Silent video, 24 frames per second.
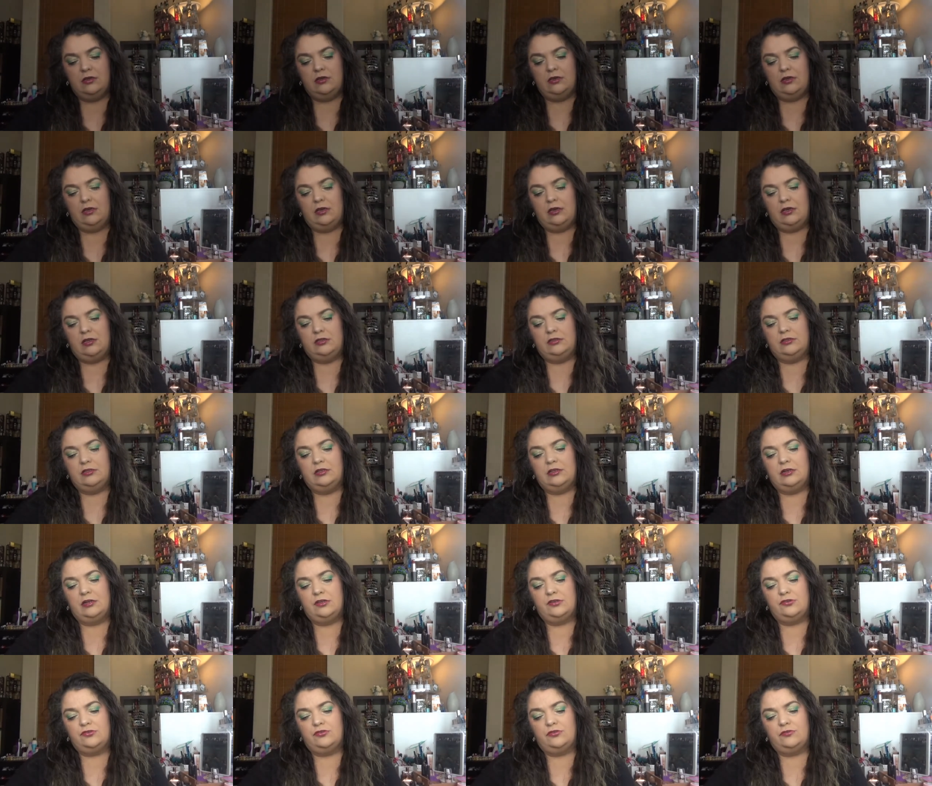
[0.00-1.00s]
and the
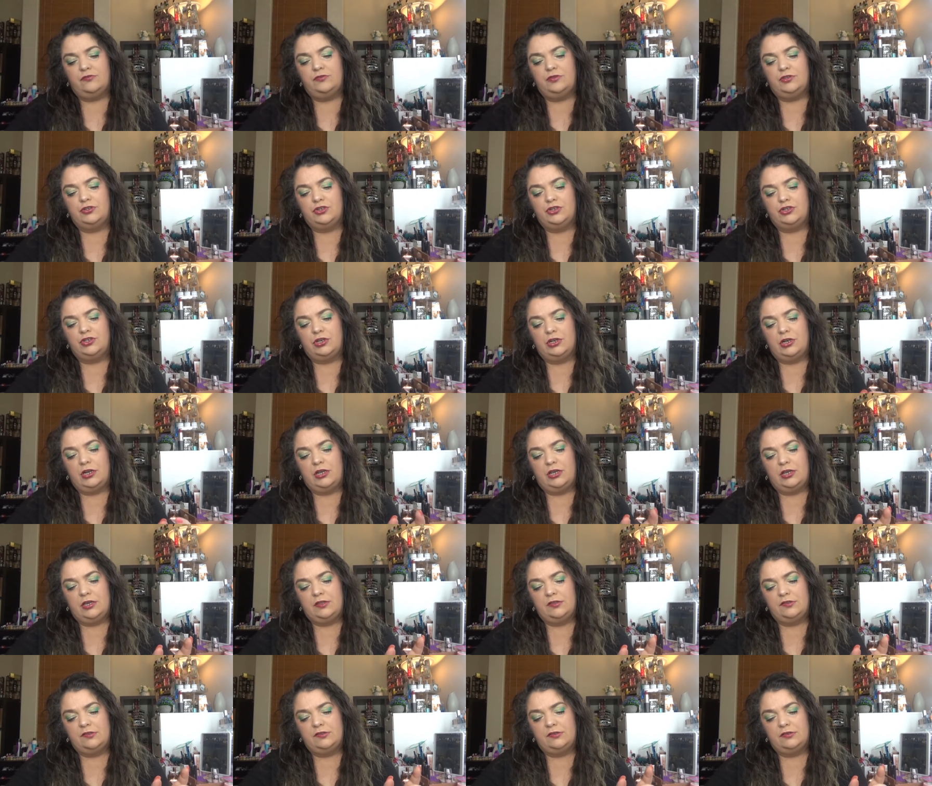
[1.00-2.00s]
rest of the
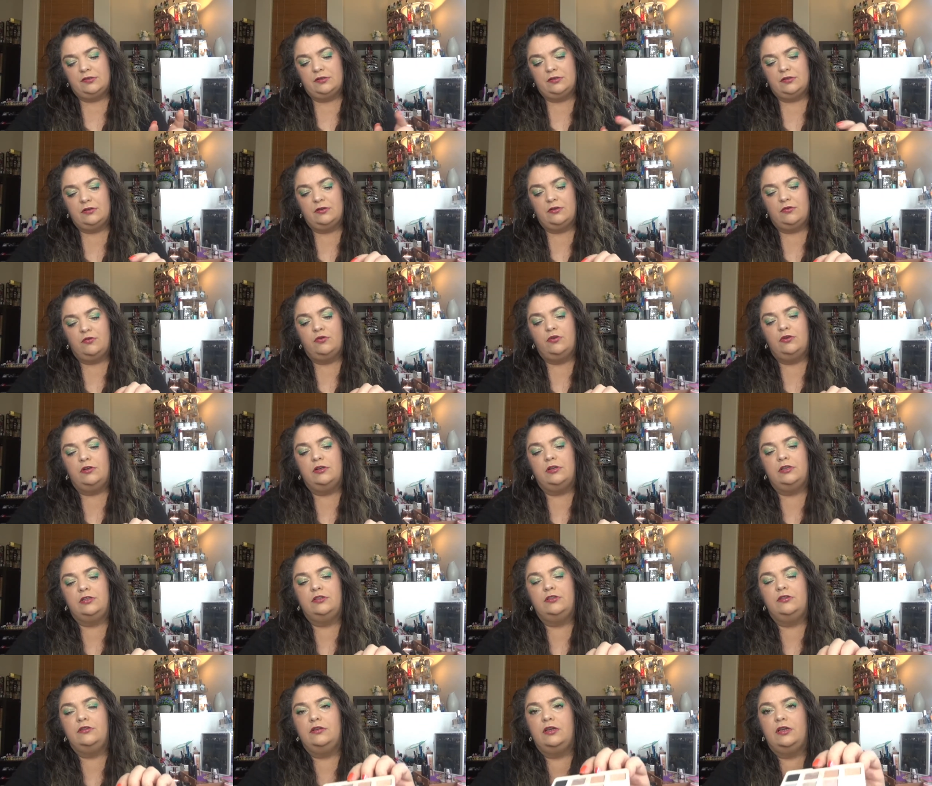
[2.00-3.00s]
shades
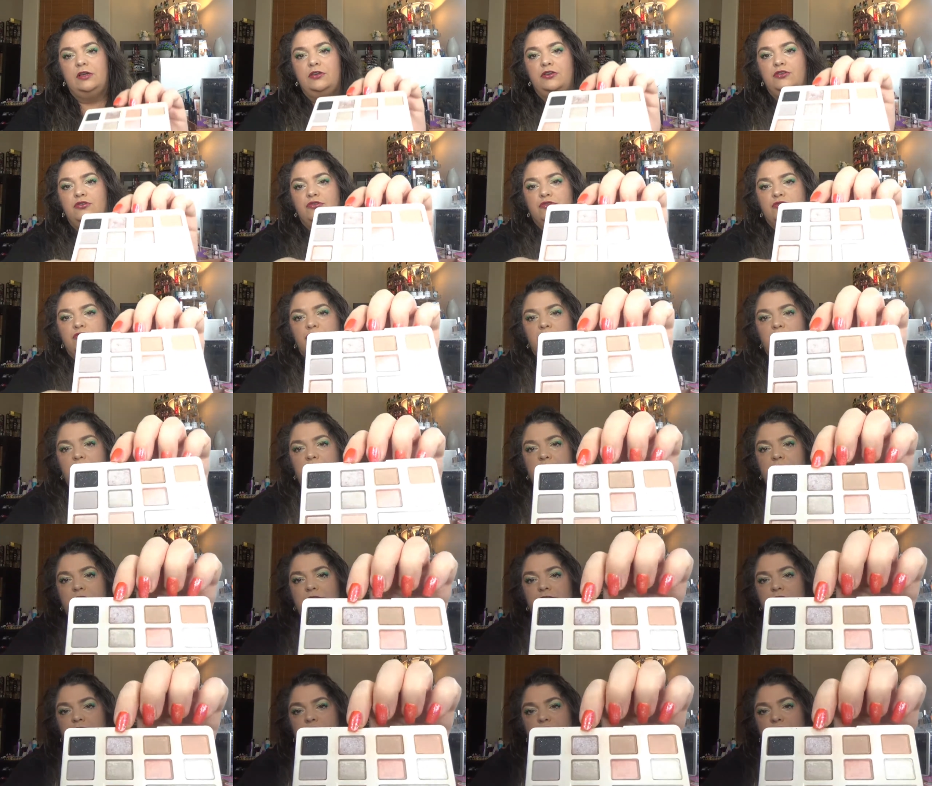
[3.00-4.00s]
only I use only
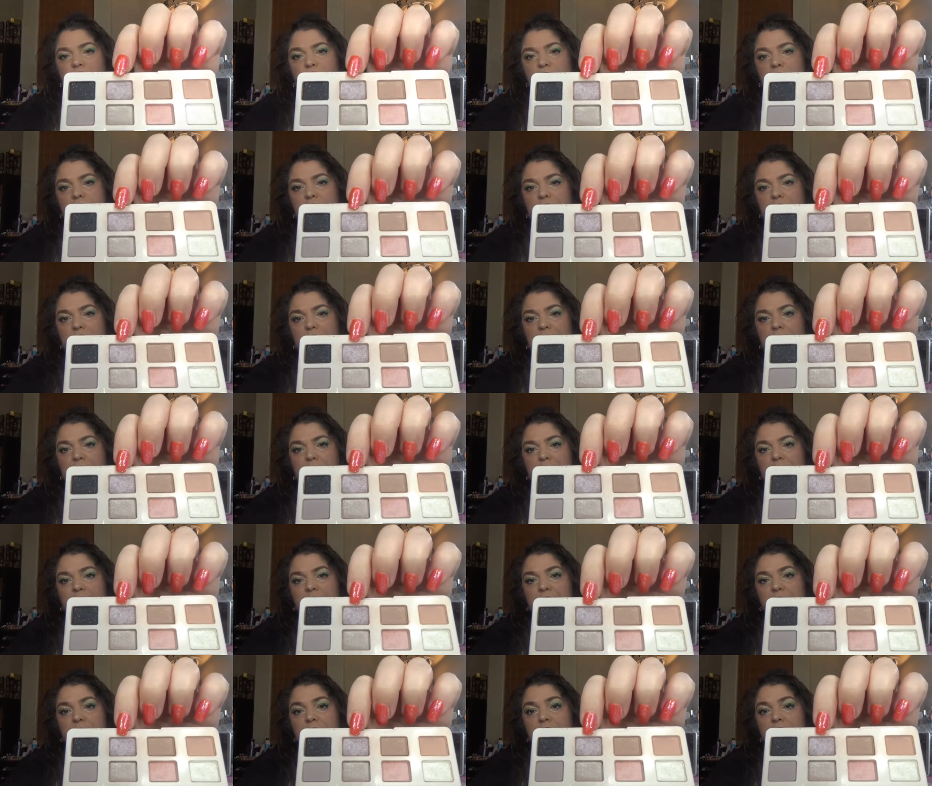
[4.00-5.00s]
this one um,
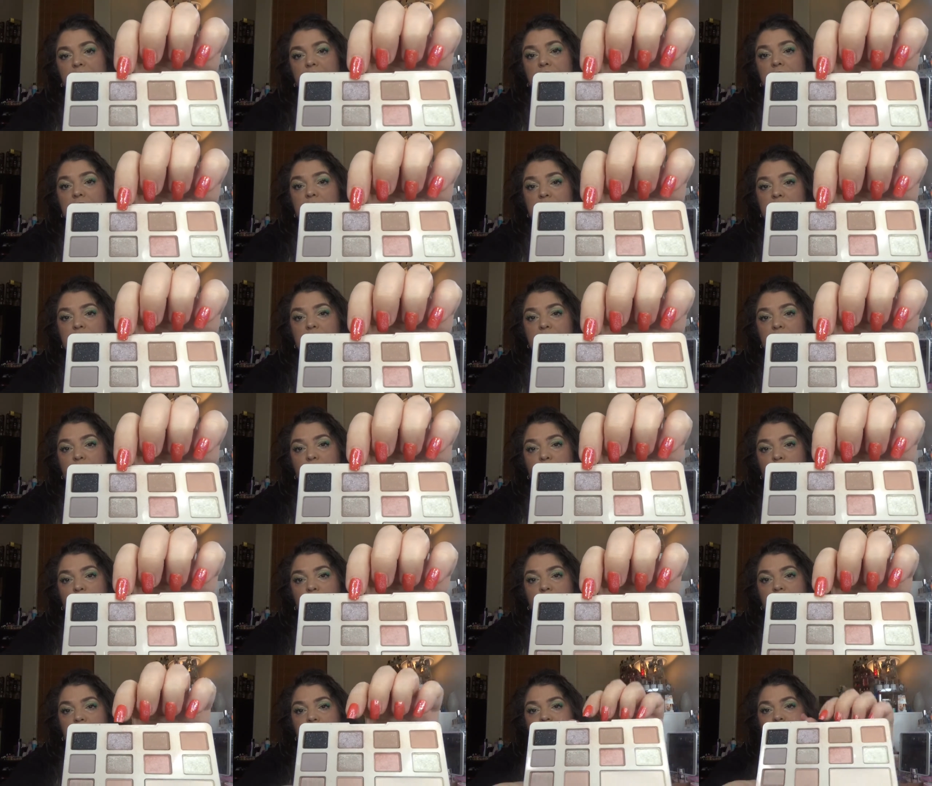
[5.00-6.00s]

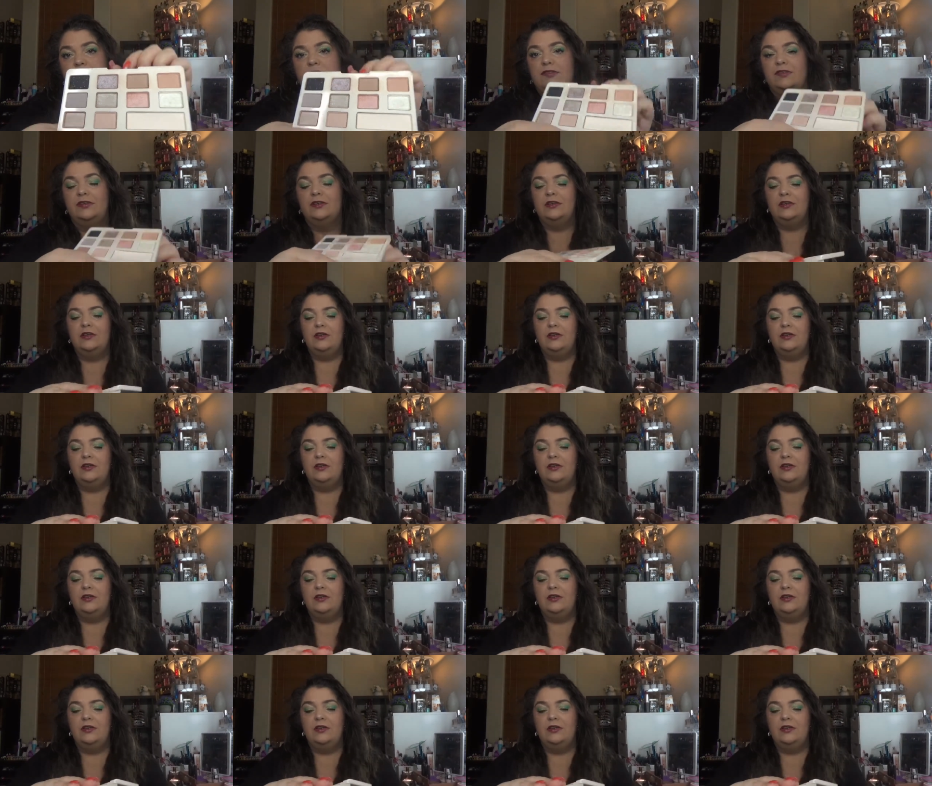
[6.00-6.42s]
once.